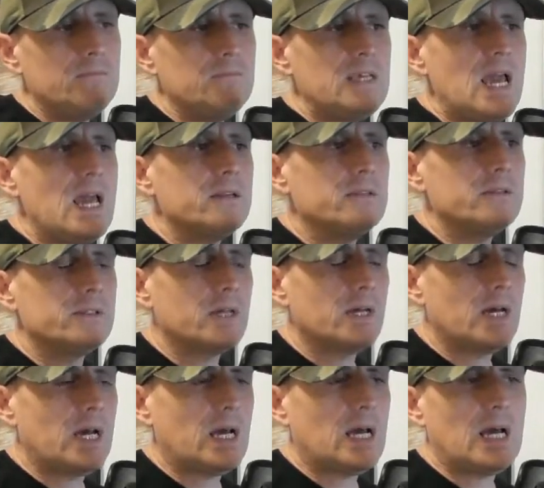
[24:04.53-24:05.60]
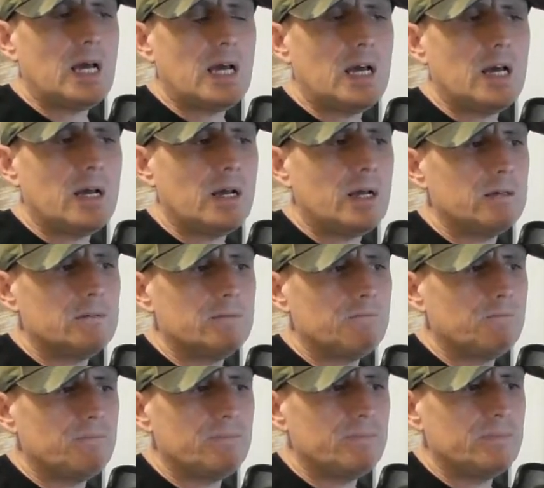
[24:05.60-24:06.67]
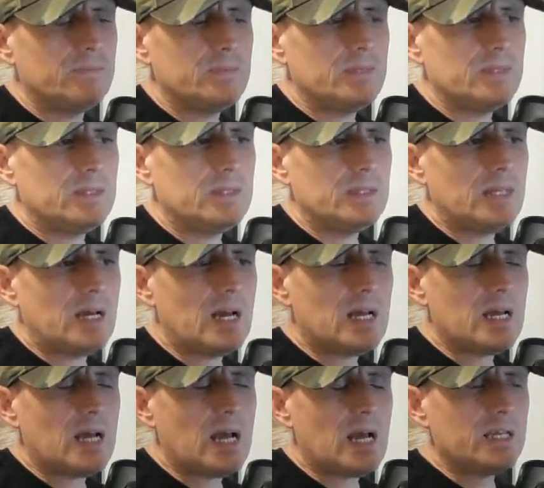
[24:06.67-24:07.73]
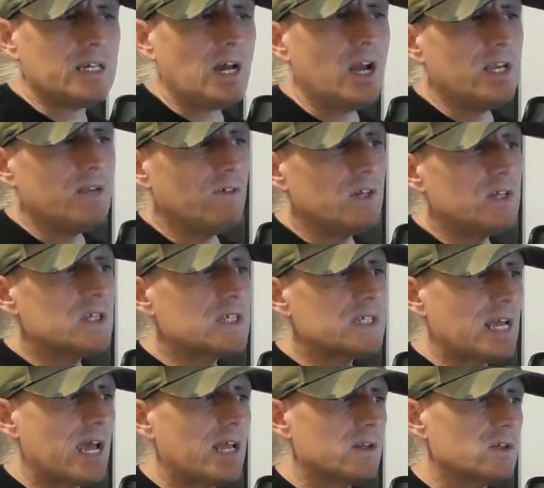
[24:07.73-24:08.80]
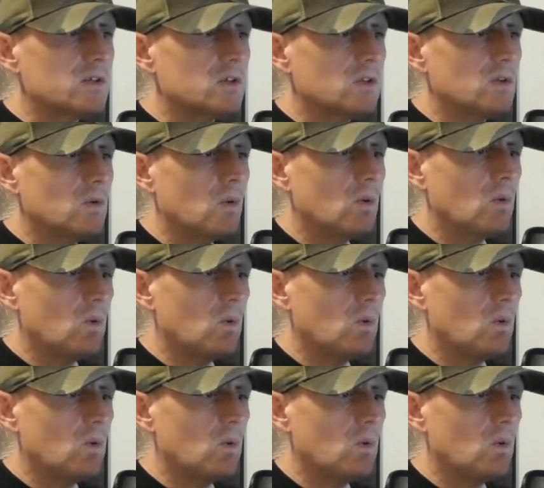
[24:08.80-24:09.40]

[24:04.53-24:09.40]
In the end, I I, kind of understand